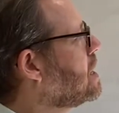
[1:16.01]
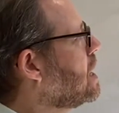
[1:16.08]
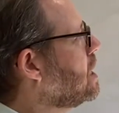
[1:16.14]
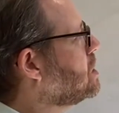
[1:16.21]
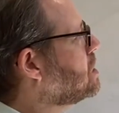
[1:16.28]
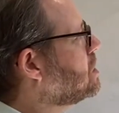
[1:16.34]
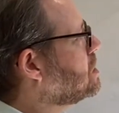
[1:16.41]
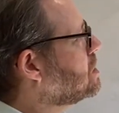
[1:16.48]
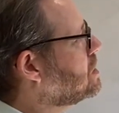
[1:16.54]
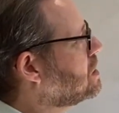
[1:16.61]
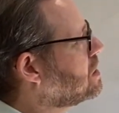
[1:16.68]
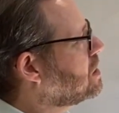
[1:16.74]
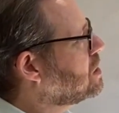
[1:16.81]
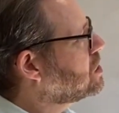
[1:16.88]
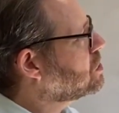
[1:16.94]
It's just that
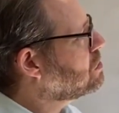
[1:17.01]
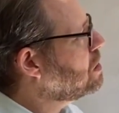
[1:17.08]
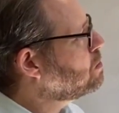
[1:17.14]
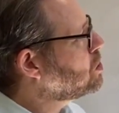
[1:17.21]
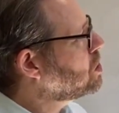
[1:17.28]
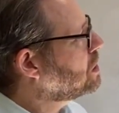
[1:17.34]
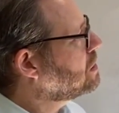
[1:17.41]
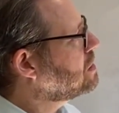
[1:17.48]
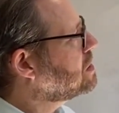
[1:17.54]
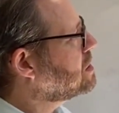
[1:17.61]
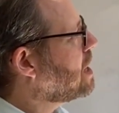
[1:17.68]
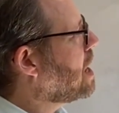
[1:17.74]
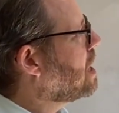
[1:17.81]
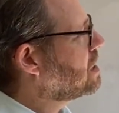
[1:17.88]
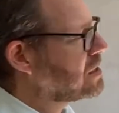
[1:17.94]
the
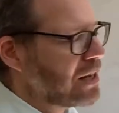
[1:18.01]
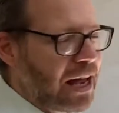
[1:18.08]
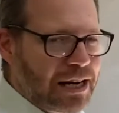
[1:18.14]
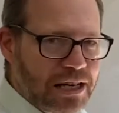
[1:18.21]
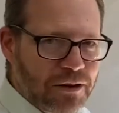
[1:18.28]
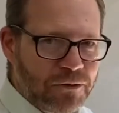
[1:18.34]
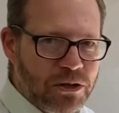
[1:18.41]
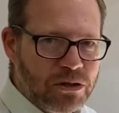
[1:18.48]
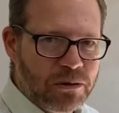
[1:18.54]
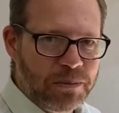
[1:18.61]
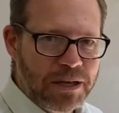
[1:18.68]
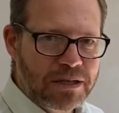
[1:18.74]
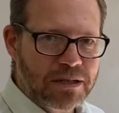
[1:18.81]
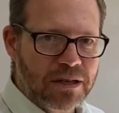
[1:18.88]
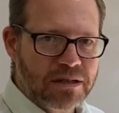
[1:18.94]
descriptions are slightly different to a
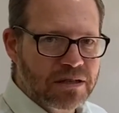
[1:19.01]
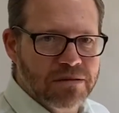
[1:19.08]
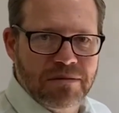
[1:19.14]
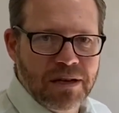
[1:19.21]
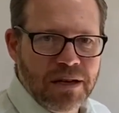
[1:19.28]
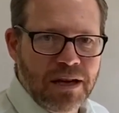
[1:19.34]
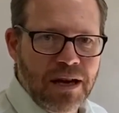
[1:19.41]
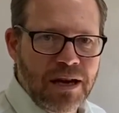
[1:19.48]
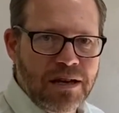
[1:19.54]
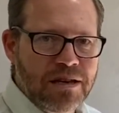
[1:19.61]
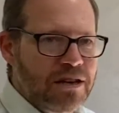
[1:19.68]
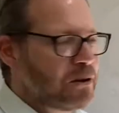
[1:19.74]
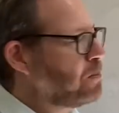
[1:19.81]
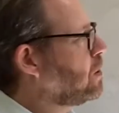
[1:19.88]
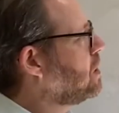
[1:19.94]
business.
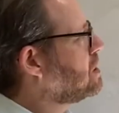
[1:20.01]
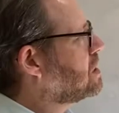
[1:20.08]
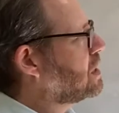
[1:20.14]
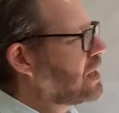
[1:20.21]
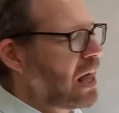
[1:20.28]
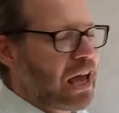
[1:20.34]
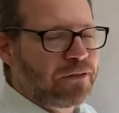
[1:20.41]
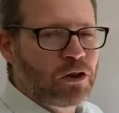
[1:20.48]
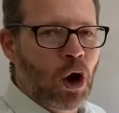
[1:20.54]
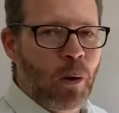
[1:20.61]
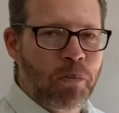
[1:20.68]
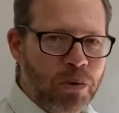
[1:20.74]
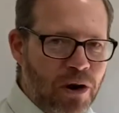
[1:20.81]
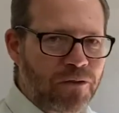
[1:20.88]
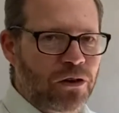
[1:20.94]
In your personal life, your
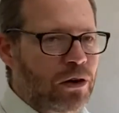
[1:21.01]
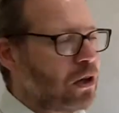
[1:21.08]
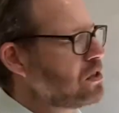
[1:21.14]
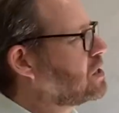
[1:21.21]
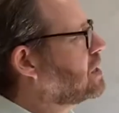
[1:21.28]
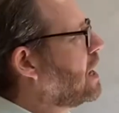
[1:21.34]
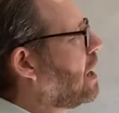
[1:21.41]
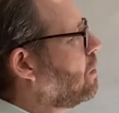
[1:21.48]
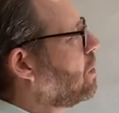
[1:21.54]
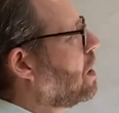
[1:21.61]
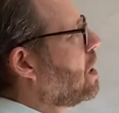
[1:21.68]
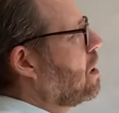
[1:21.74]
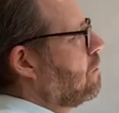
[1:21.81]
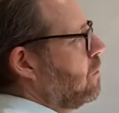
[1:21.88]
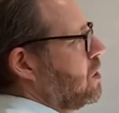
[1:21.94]
profit and loss account,
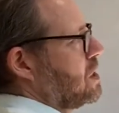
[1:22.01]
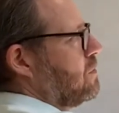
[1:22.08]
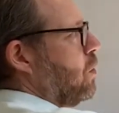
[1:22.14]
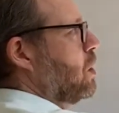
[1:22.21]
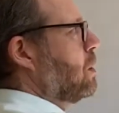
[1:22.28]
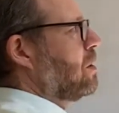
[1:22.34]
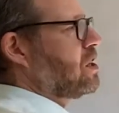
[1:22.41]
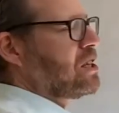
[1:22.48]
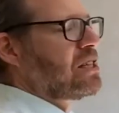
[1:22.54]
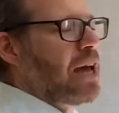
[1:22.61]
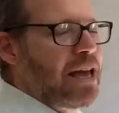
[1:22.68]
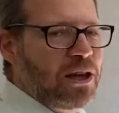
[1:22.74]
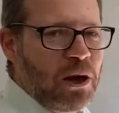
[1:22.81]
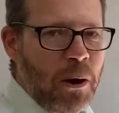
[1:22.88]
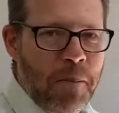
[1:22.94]
first of all you had your
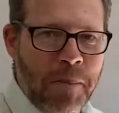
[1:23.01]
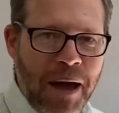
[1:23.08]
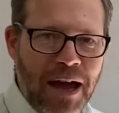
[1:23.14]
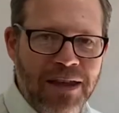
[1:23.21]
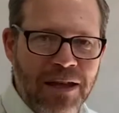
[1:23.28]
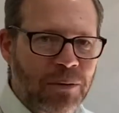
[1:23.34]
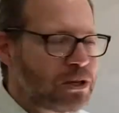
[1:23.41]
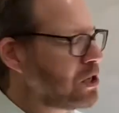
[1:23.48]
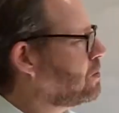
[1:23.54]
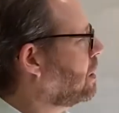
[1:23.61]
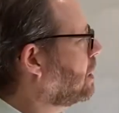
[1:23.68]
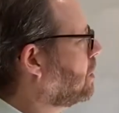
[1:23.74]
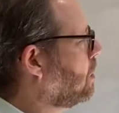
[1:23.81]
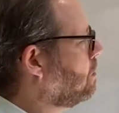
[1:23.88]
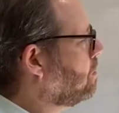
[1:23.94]
take-home pay, that was your
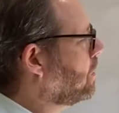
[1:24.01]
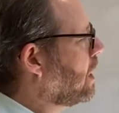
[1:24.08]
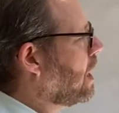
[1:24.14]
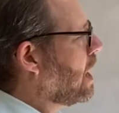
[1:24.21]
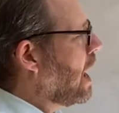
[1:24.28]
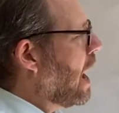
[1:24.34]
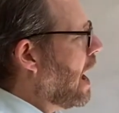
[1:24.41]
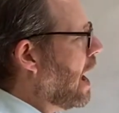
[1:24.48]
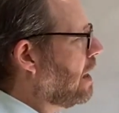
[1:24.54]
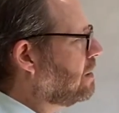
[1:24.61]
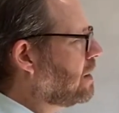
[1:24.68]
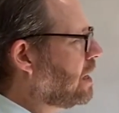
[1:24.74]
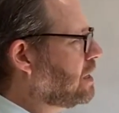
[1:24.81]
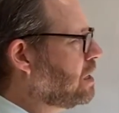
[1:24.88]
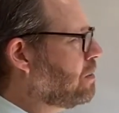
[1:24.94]
income,
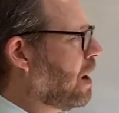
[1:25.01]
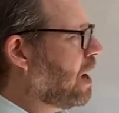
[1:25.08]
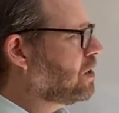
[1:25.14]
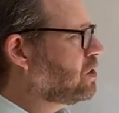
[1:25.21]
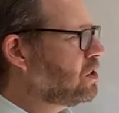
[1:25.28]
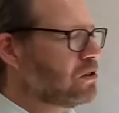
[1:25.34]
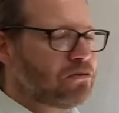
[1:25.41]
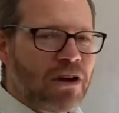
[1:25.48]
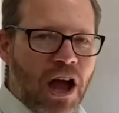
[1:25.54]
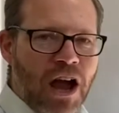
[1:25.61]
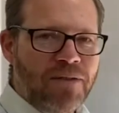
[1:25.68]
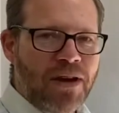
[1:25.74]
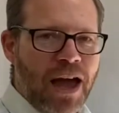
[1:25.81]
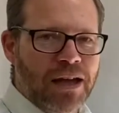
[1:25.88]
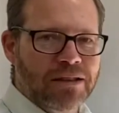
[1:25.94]
and then you had your
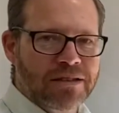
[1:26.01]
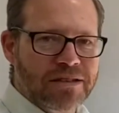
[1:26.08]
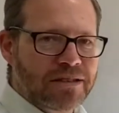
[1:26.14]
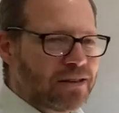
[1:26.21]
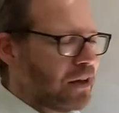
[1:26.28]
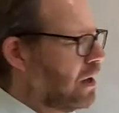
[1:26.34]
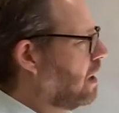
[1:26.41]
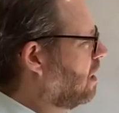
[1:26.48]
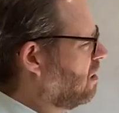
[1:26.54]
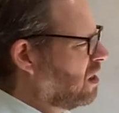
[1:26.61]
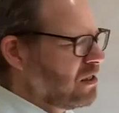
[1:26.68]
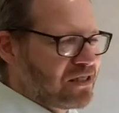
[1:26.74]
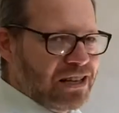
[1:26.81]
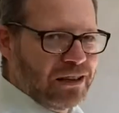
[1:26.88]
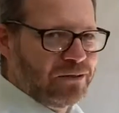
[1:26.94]
overheads,
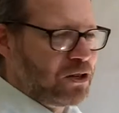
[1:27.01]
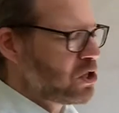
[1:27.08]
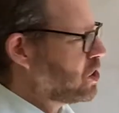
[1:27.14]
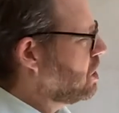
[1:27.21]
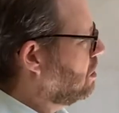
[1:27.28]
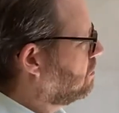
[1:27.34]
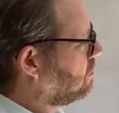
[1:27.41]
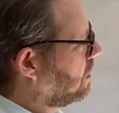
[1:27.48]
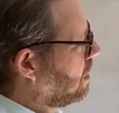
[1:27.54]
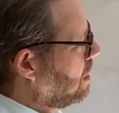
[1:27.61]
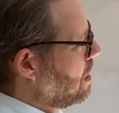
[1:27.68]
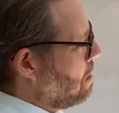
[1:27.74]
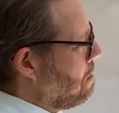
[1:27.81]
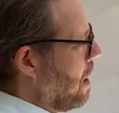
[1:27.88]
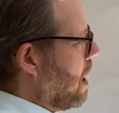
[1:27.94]
all selfish stuff,
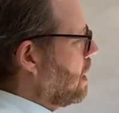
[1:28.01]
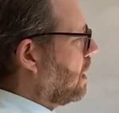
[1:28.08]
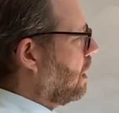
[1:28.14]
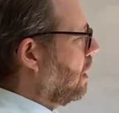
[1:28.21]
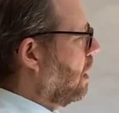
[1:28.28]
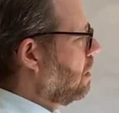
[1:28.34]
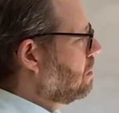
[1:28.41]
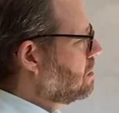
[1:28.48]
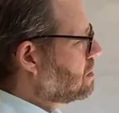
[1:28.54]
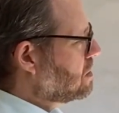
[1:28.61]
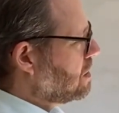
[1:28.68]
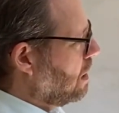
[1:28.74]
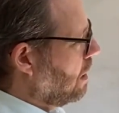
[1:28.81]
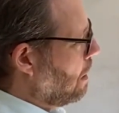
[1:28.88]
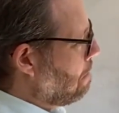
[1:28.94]
buying clothes,
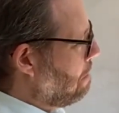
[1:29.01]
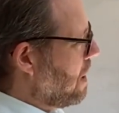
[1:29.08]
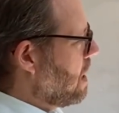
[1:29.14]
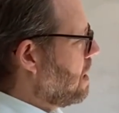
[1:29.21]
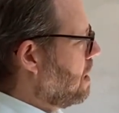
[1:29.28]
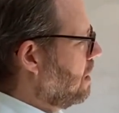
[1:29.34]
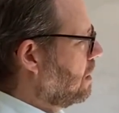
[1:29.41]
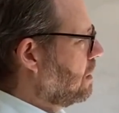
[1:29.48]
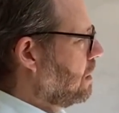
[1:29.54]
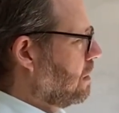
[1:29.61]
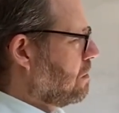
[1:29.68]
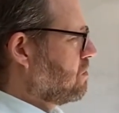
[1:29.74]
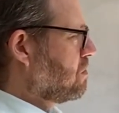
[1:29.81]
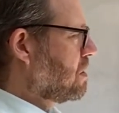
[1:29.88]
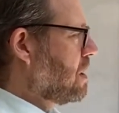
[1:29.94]
beer,
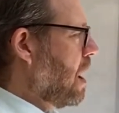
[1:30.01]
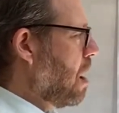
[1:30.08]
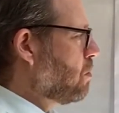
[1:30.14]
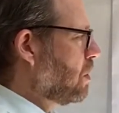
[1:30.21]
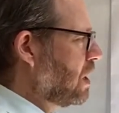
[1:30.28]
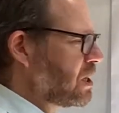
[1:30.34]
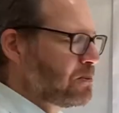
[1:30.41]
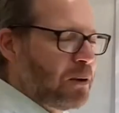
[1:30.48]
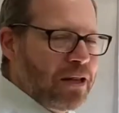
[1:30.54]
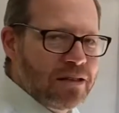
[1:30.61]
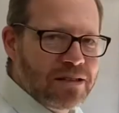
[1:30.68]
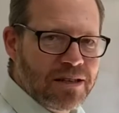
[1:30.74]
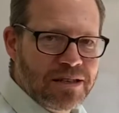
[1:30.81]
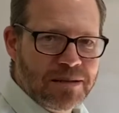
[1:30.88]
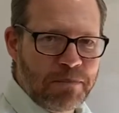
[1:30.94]
car run
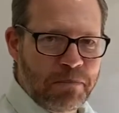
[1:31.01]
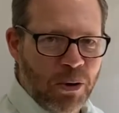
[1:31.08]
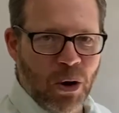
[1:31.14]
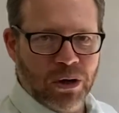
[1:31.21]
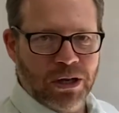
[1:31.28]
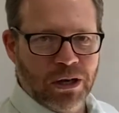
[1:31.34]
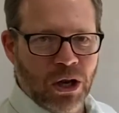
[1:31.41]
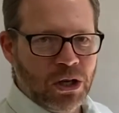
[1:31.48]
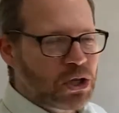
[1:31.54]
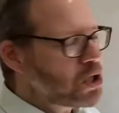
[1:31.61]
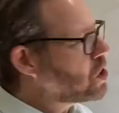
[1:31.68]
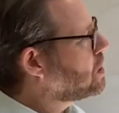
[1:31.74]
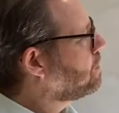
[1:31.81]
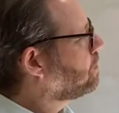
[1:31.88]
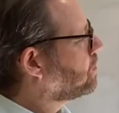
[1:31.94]
expenses, board and
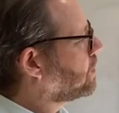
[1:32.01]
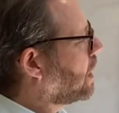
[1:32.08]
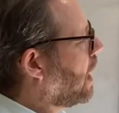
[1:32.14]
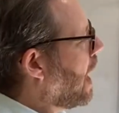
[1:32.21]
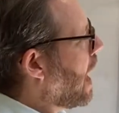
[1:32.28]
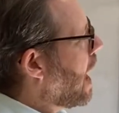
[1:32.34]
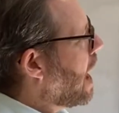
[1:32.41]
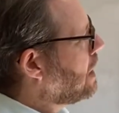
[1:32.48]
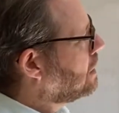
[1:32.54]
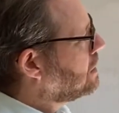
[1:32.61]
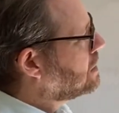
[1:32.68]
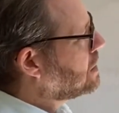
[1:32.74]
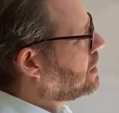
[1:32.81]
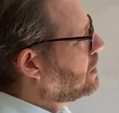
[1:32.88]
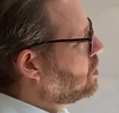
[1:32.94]
lodge,
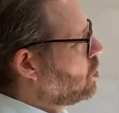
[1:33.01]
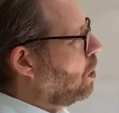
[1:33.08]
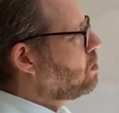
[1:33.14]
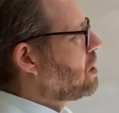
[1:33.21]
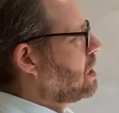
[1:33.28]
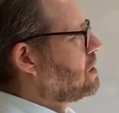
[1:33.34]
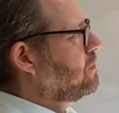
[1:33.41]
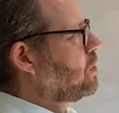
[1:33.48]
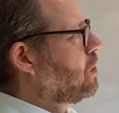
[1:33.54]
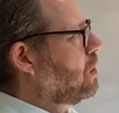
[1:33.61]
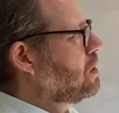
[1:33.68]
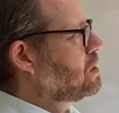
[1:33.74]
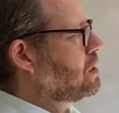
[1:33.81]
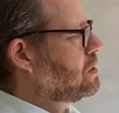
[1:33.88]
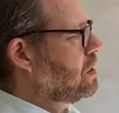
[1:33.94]
and the object of
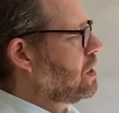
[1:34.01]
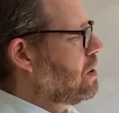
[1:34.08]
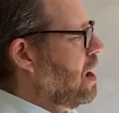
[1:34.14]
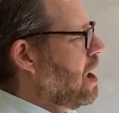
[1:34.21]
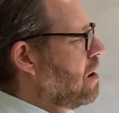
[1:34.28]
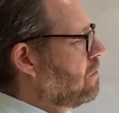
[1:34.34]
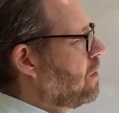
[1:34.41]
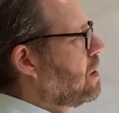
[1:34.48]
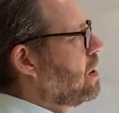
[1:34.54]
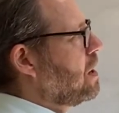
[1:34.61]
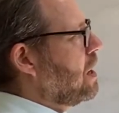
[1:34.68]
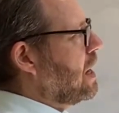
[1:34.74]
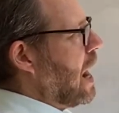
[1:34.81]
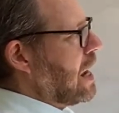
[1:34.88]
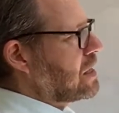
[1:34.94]
course is that you have
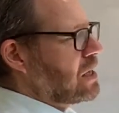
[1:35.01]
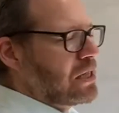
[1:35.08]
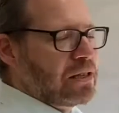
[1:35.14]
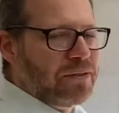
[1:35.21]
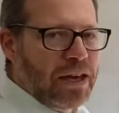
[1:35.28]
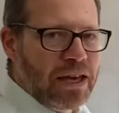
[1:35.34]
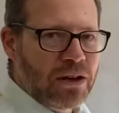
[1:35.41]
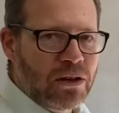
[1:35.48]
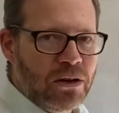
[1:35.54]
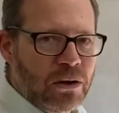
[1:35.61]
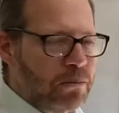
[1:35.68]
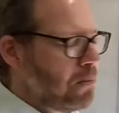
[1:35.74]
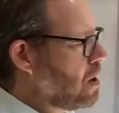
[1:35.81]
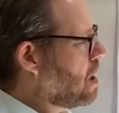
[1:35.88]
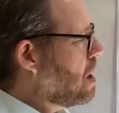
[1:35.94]
an excess of
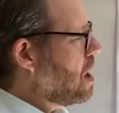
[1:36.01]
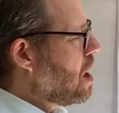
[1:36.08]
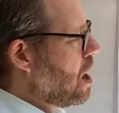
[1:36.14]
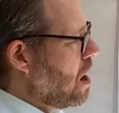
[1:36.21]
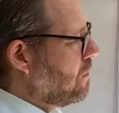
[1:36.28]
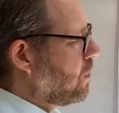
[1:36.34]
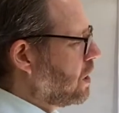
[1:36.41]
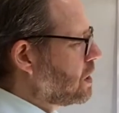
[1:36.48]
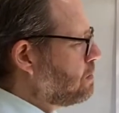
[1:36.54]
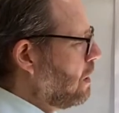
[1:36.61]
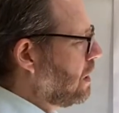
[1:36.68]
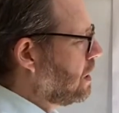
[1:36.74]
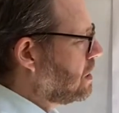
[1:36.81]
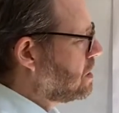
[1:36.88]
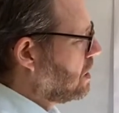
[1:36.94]
income over
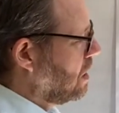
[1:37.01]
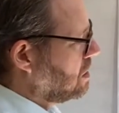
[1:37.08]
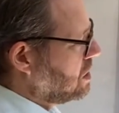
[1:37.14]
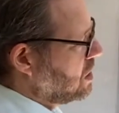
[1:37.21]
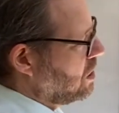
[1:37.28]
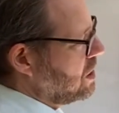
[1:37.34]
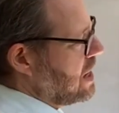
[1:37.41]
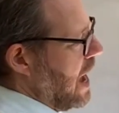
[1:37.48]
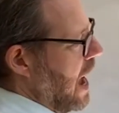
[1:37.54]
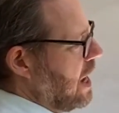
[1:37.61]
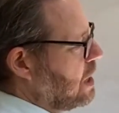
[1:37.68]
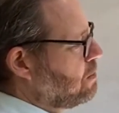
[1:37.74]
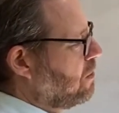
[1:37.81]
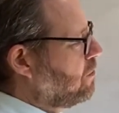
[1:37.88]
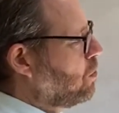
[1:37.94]
expenditure. So you've got your
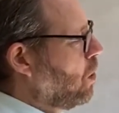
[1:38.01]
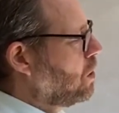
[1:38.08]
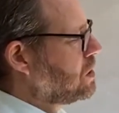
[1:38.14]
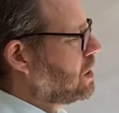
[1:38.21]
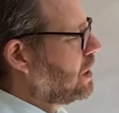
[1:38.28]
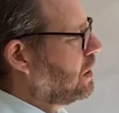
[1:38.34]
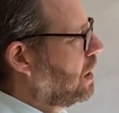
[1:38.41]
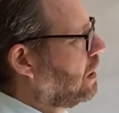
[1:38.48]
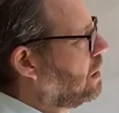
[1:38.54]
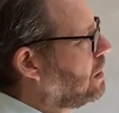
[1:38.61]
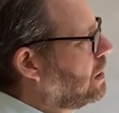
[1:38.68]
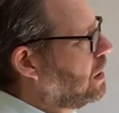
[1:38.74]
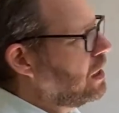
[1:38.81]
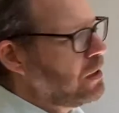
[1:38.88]
head above water here.